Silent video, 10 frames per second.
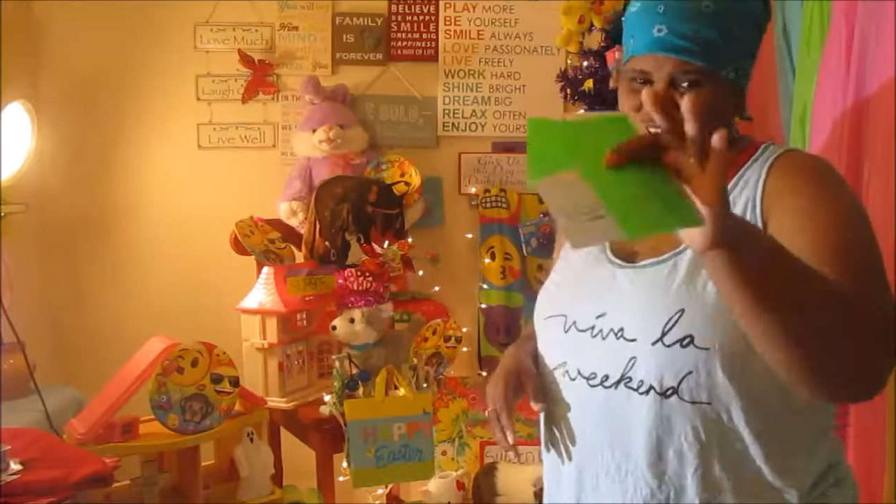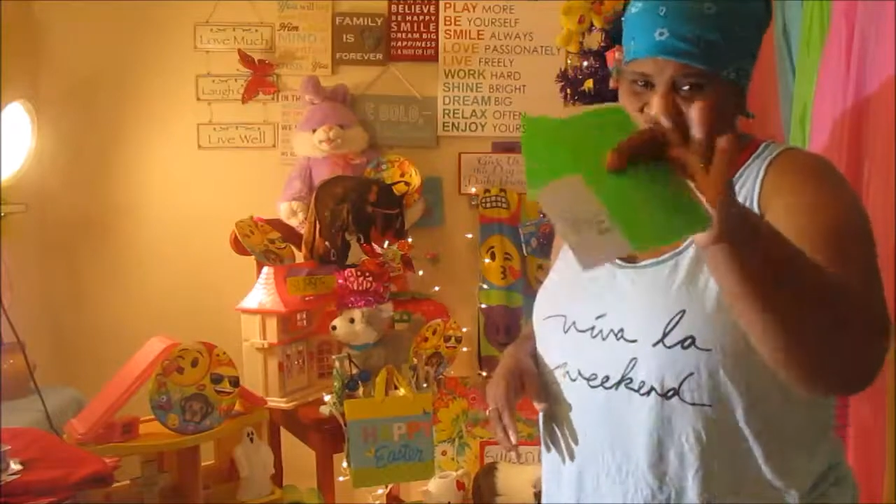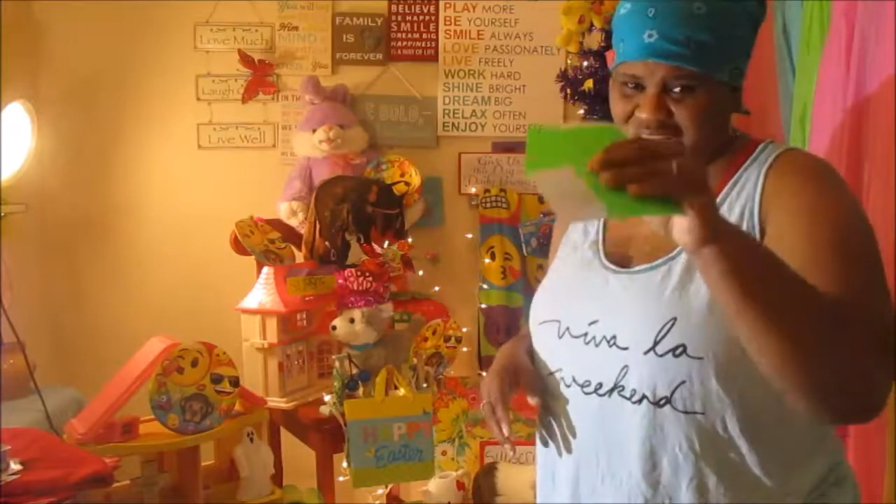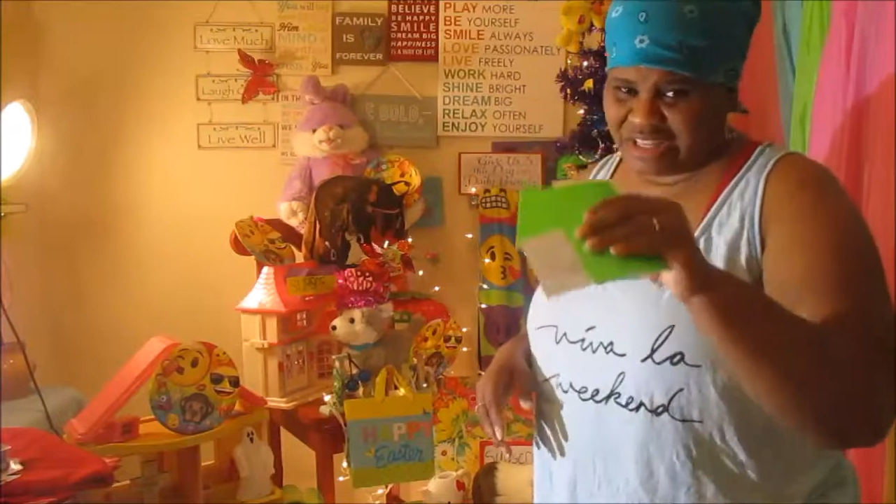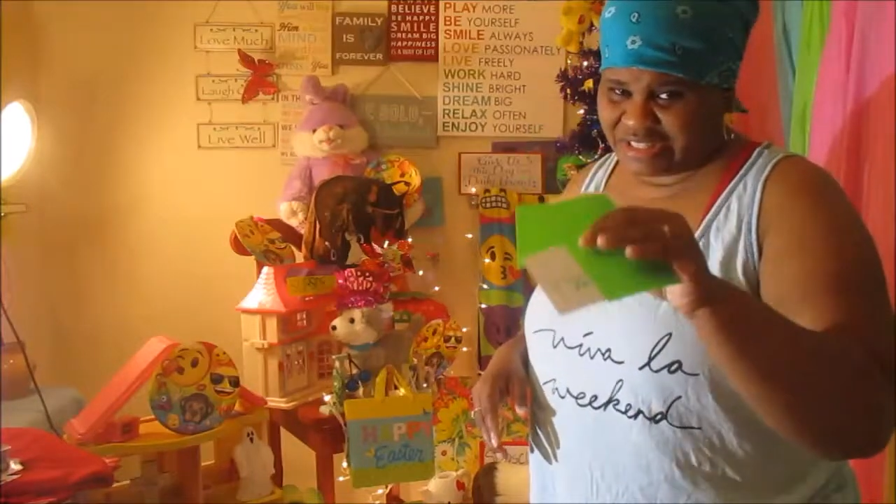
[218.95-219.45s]

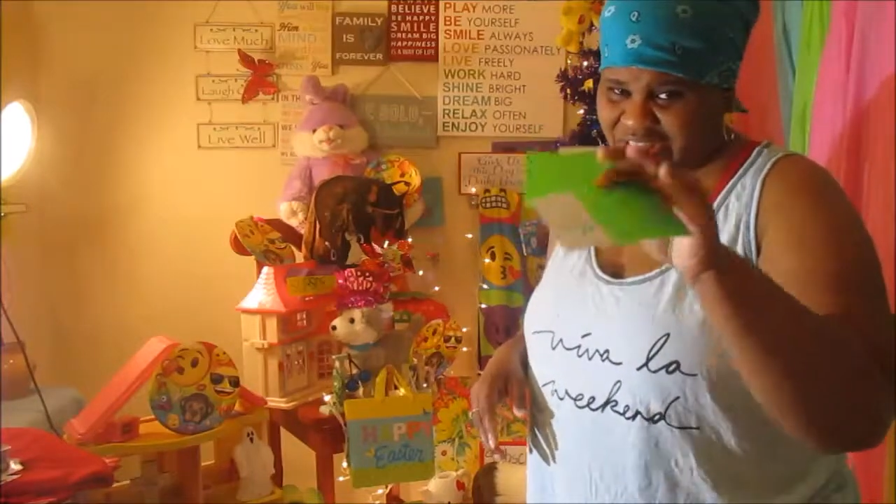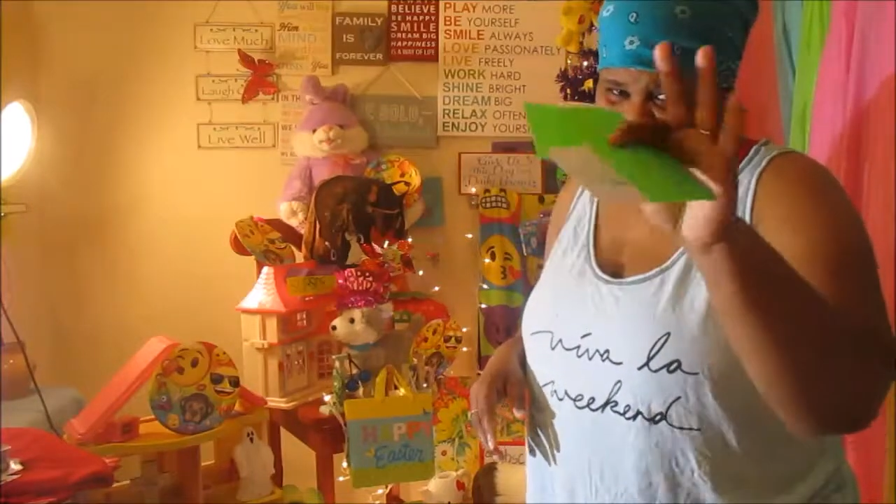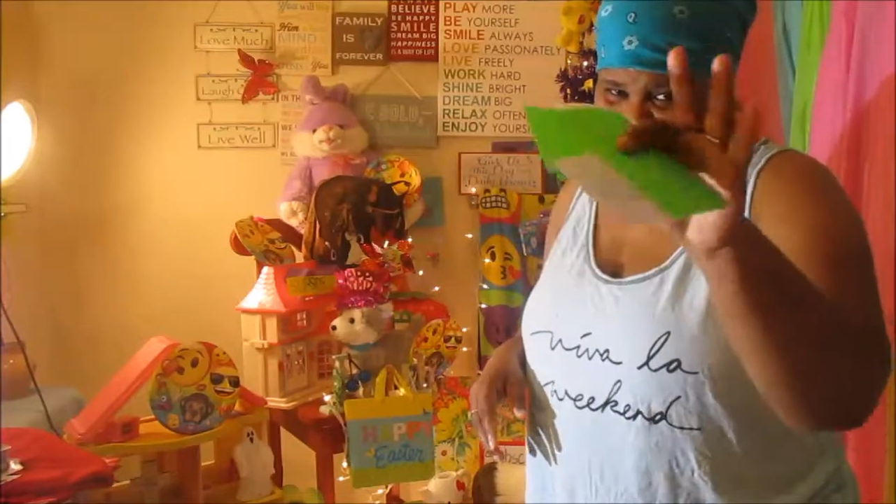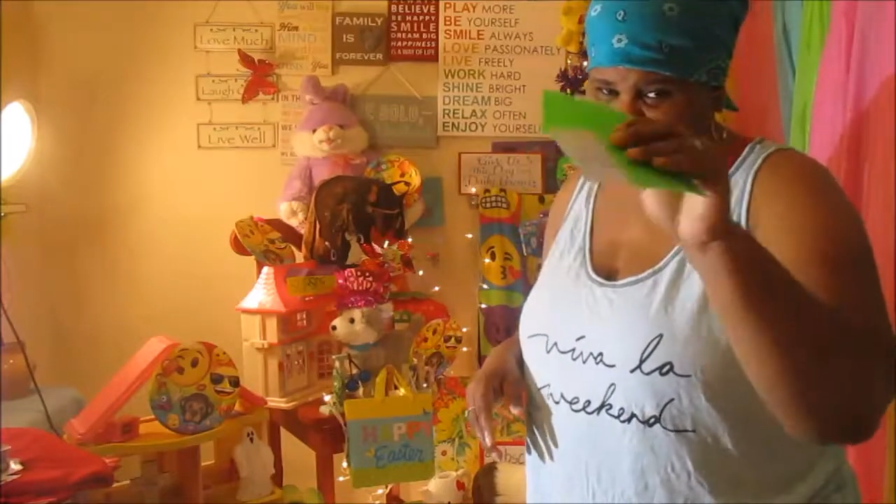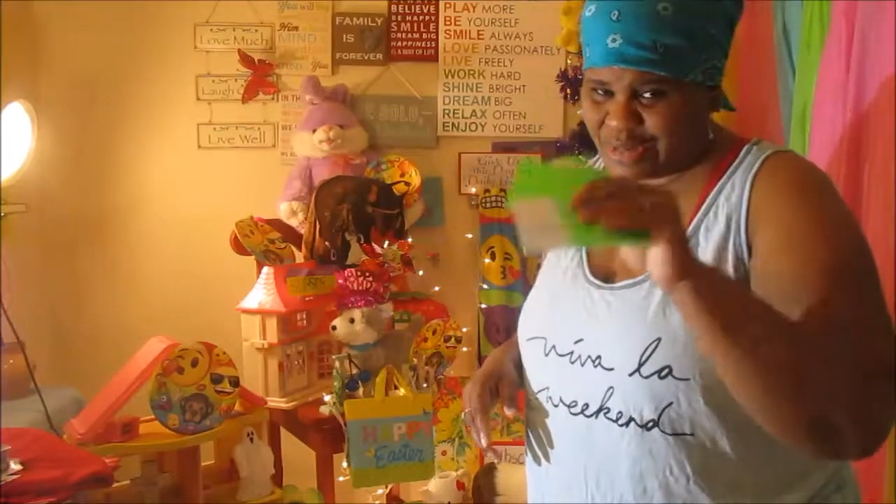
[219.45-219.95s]
Because
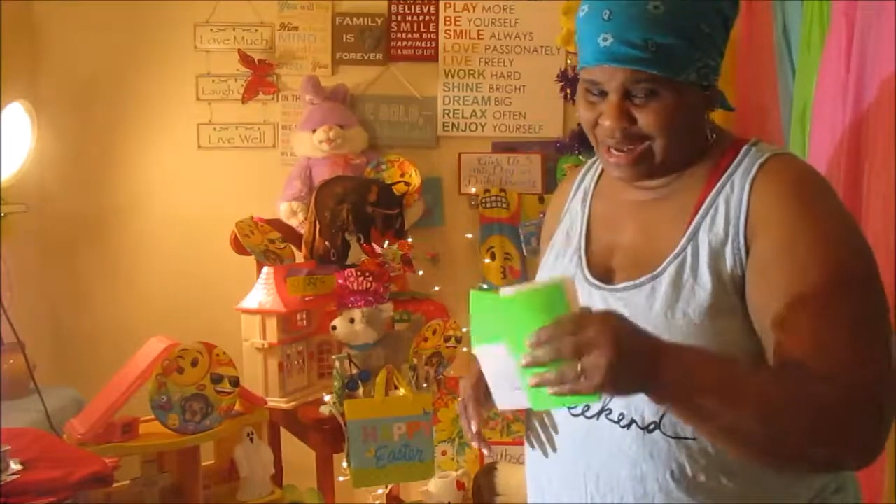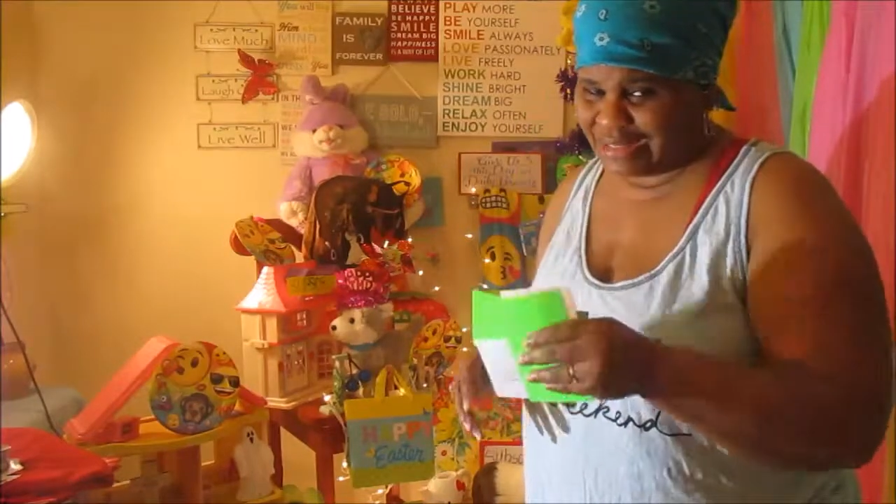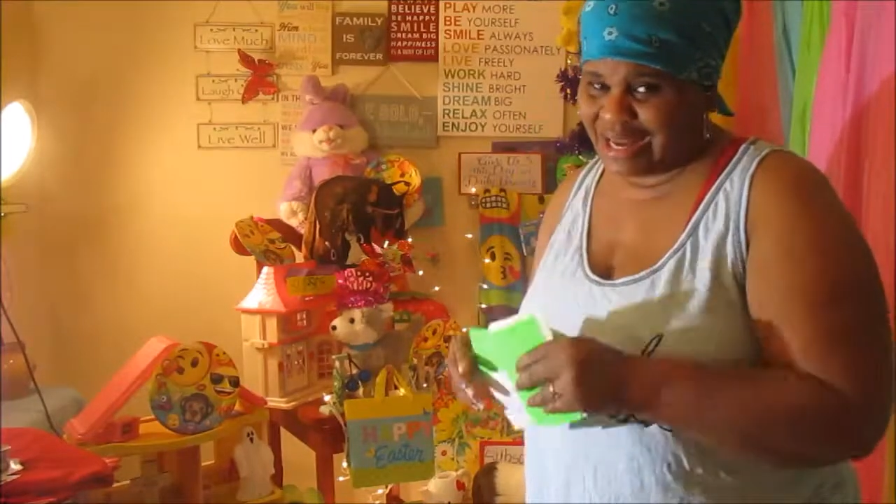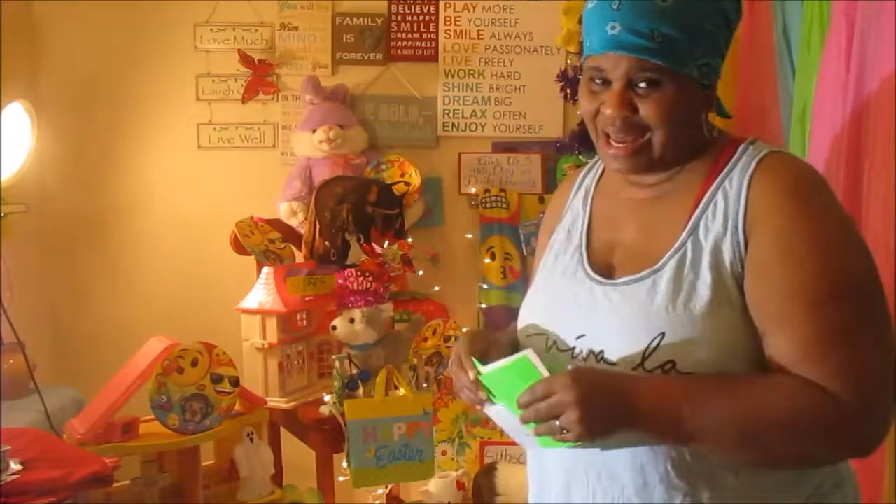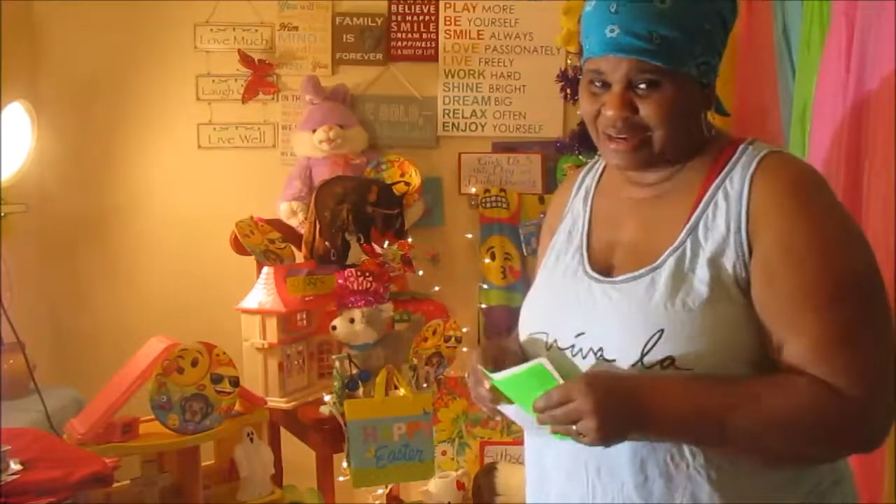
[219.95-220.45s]
you got
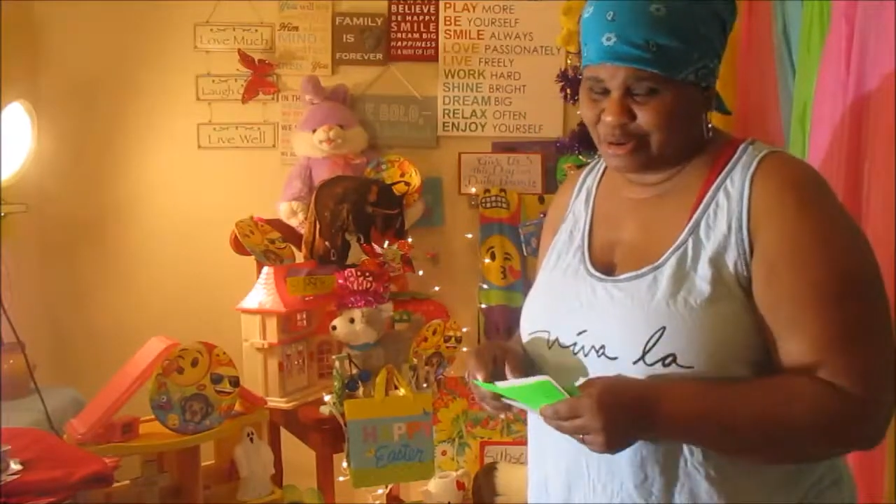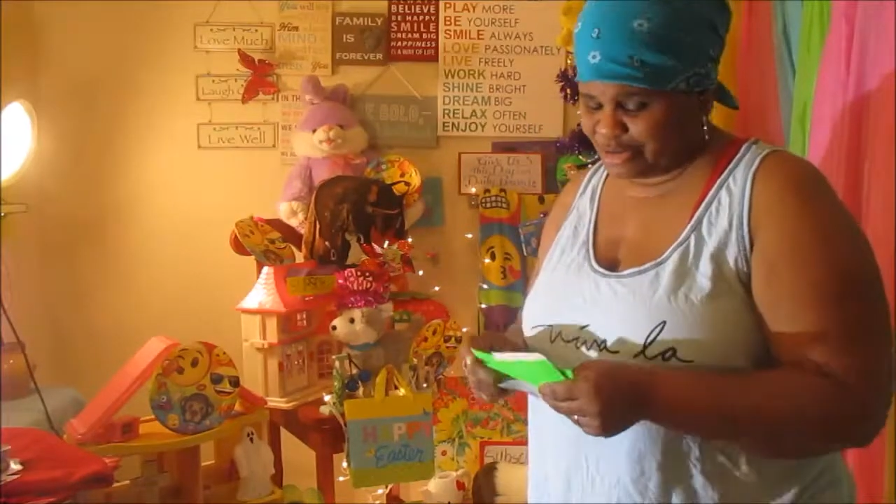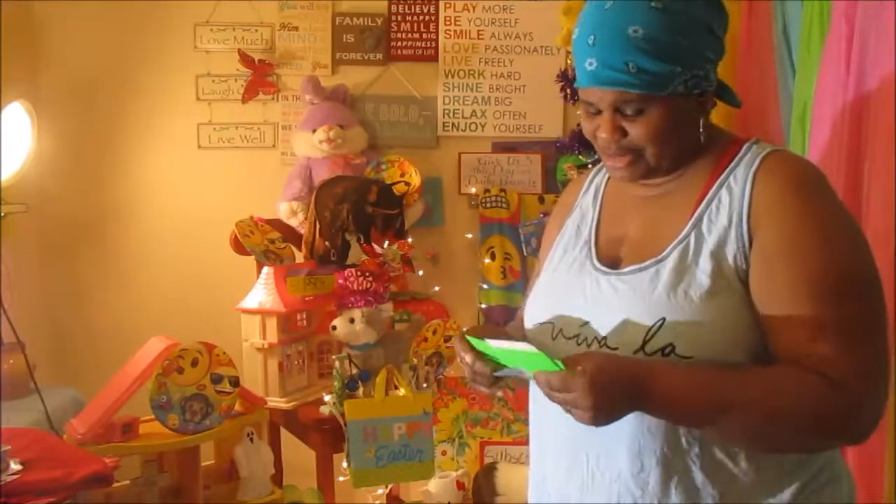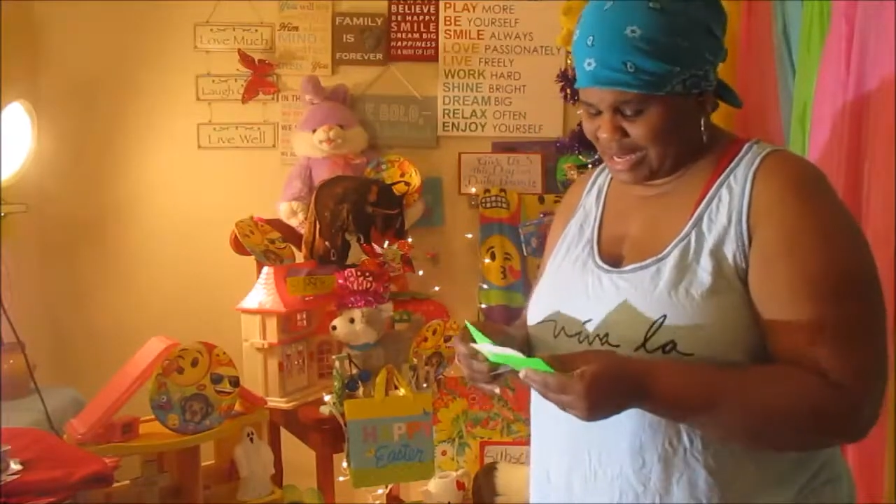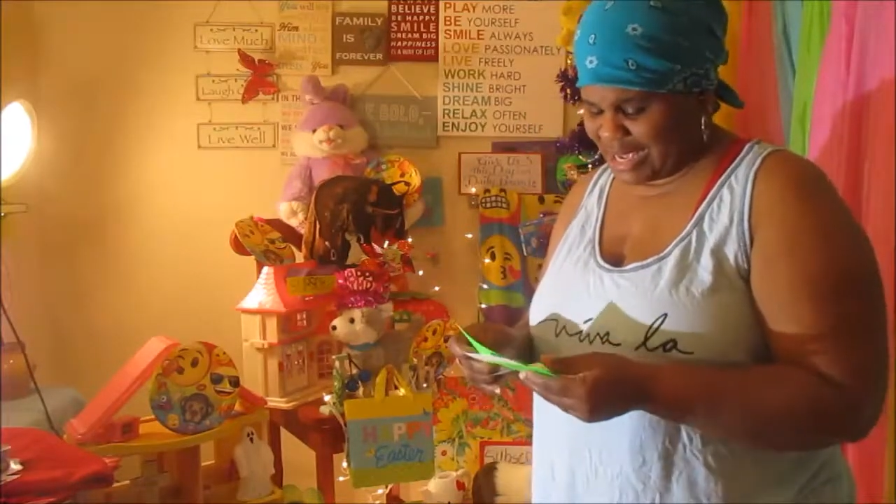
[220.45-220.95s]
God on
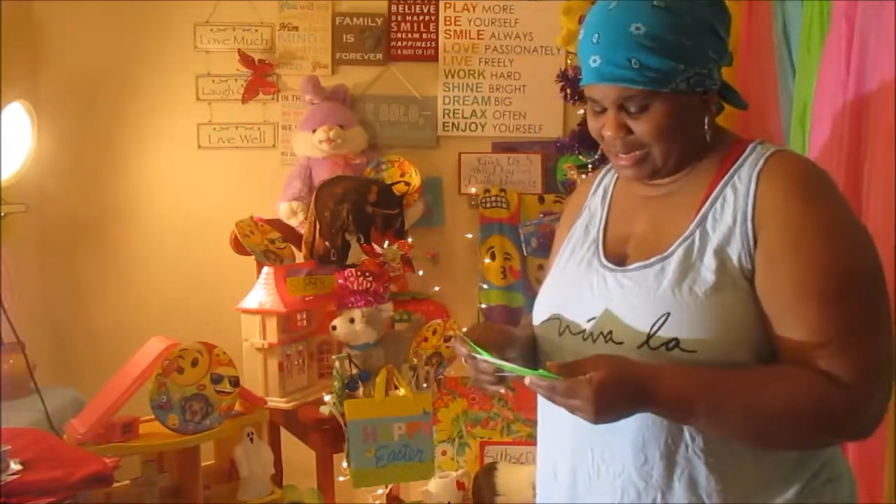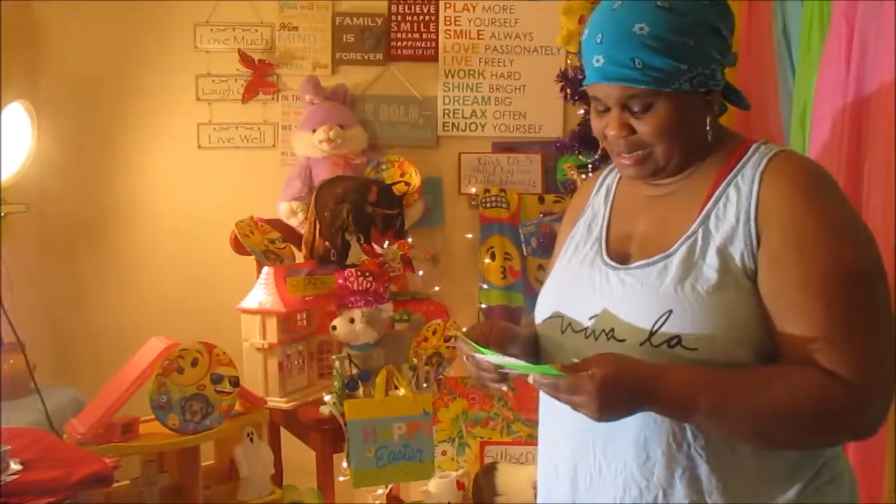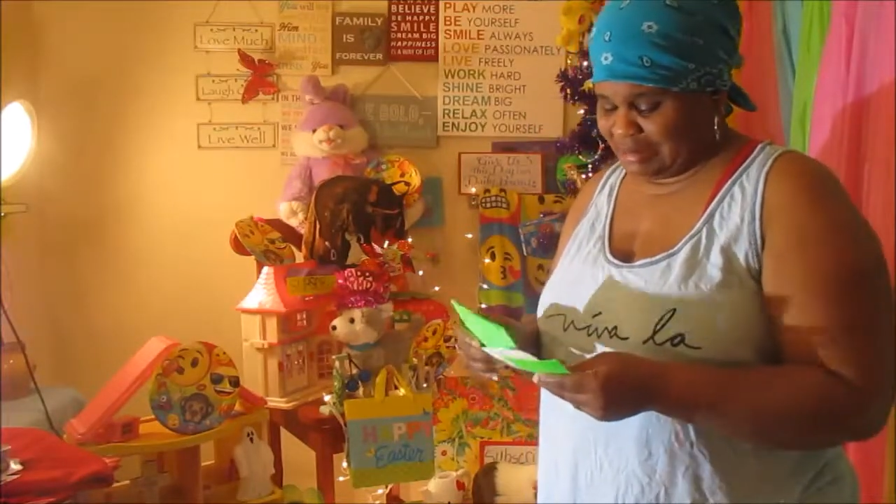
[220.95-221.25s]
your side.